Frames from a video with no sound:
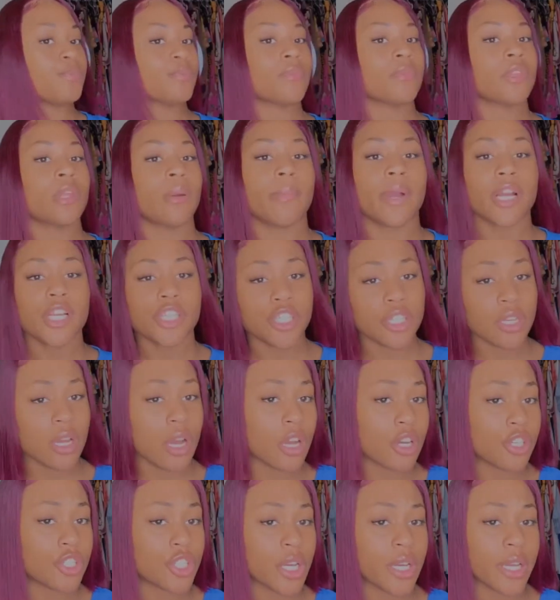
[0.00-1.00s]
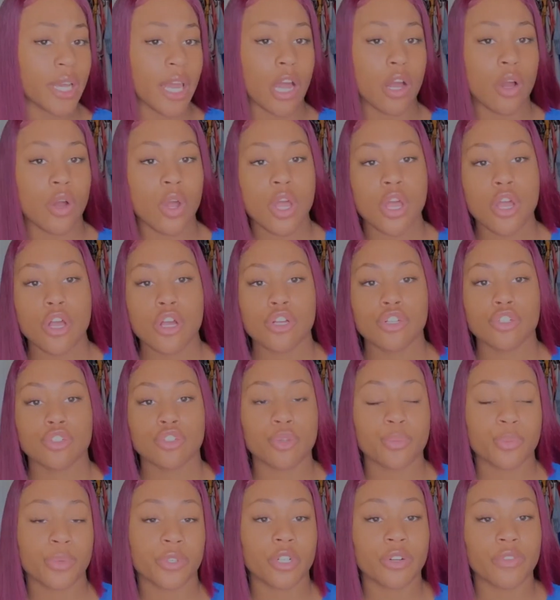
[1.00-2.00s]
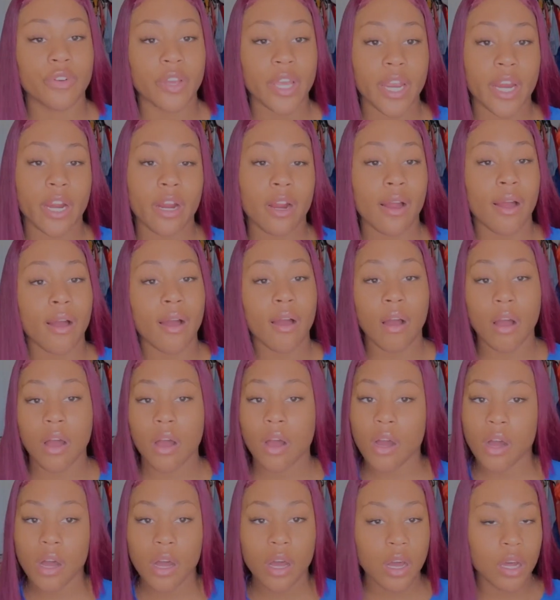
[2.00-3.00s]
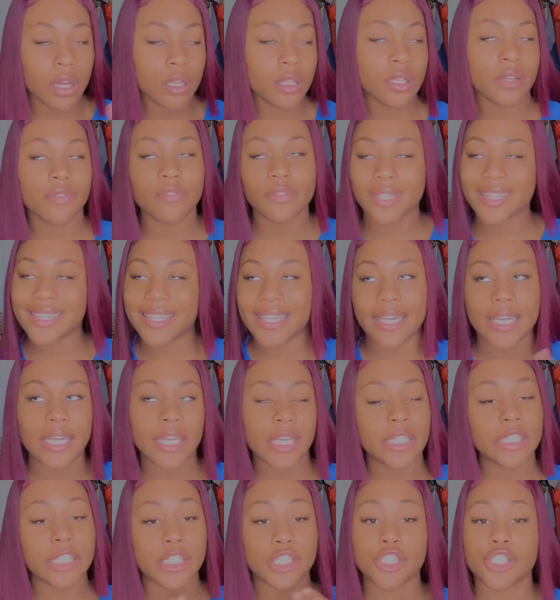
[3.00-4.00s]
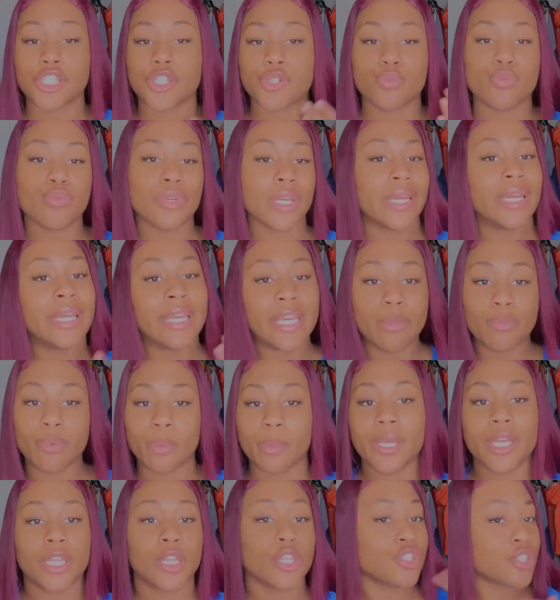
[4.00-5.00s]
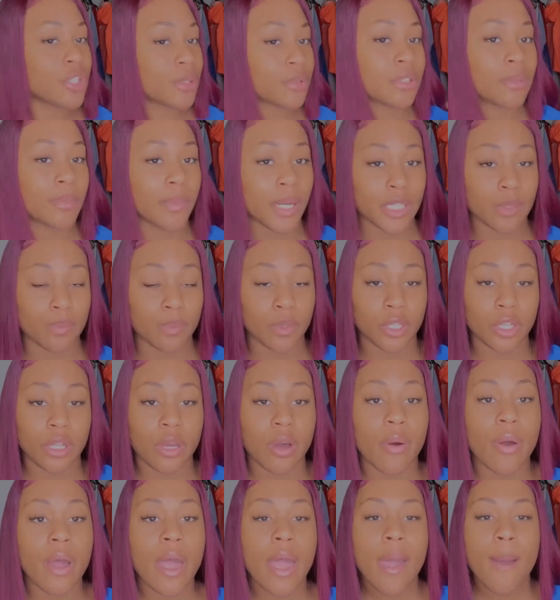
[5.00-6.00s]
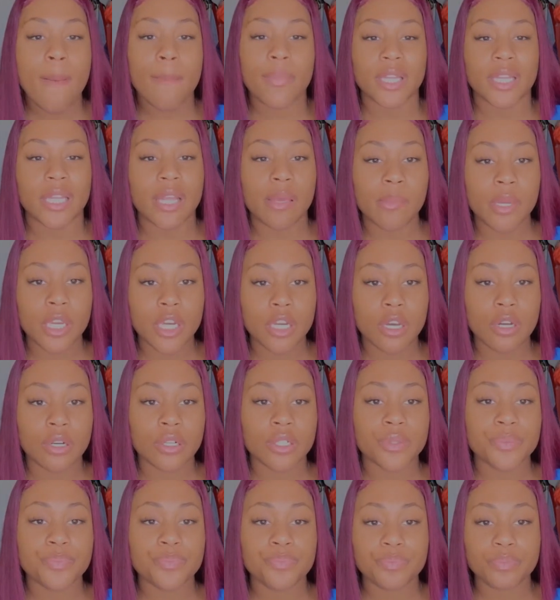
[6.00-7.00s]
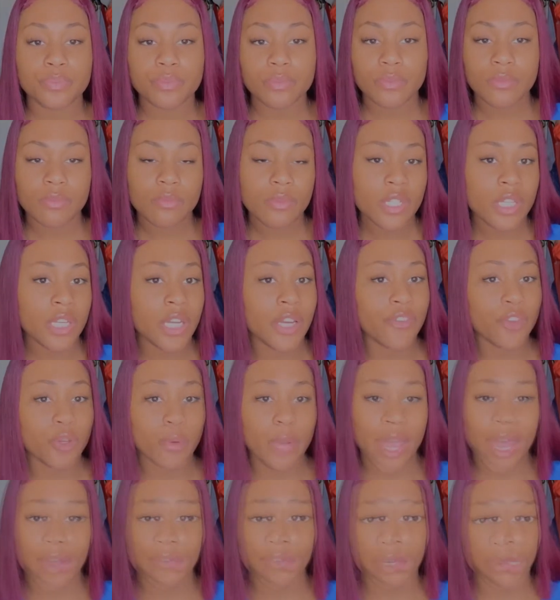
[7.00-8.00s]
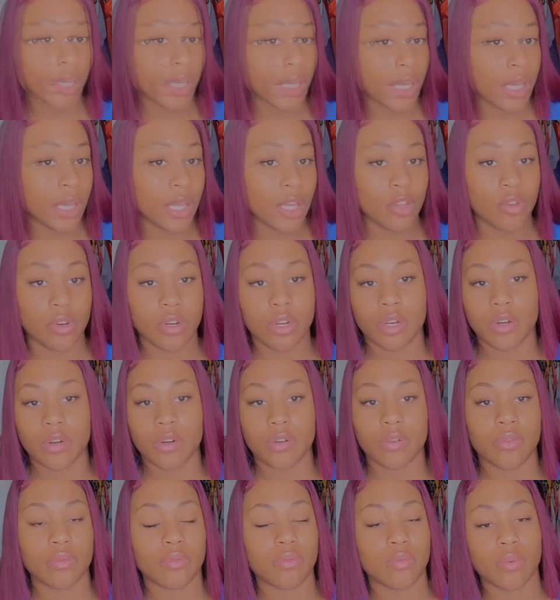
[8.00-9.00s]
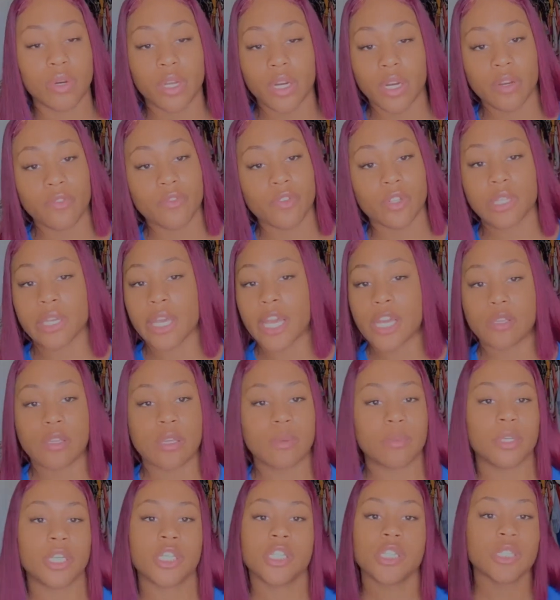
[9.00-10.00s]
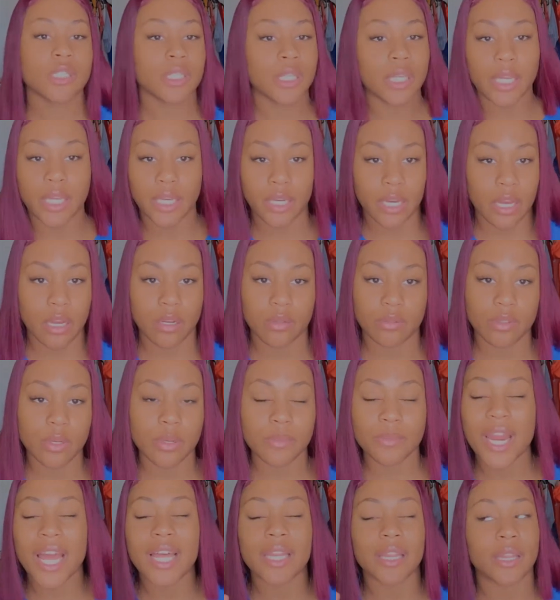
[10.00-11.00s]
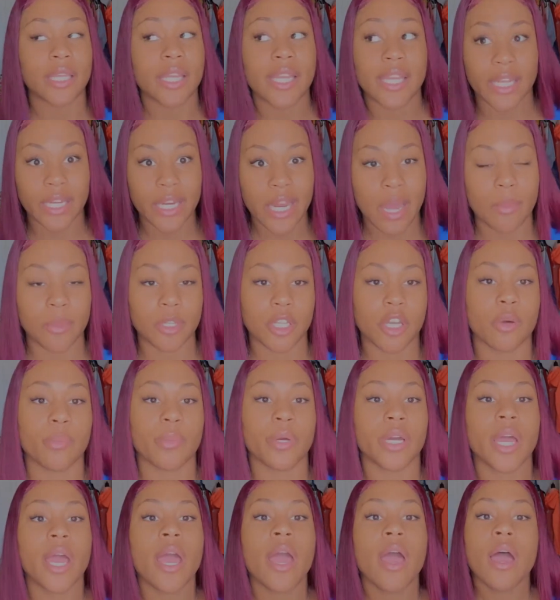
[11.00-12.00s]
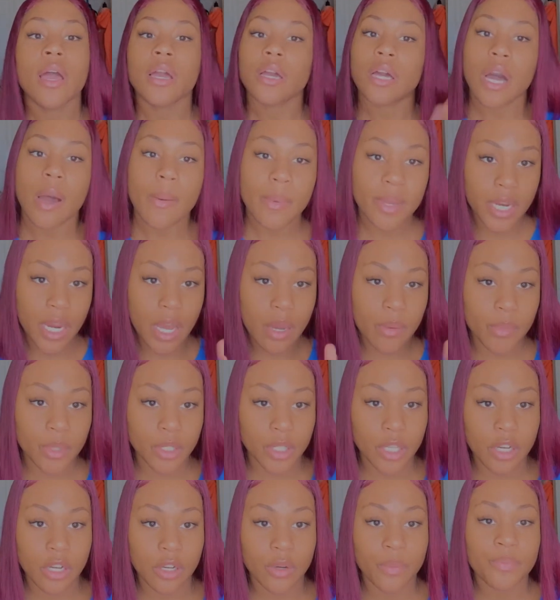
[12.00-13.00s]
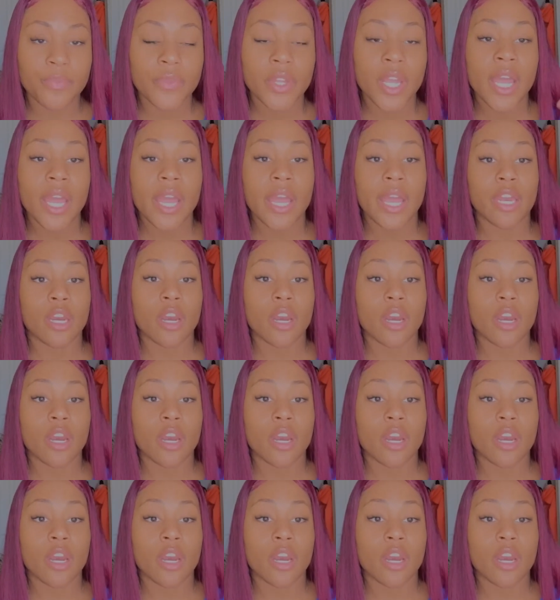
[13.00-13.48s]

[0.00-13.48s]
make sure y'all go check out Supernova hair. All of the things that you need will be in the description box below. But let me know if you have any, whatever the case may be, just link it down. Not link it down below, but comment down below. And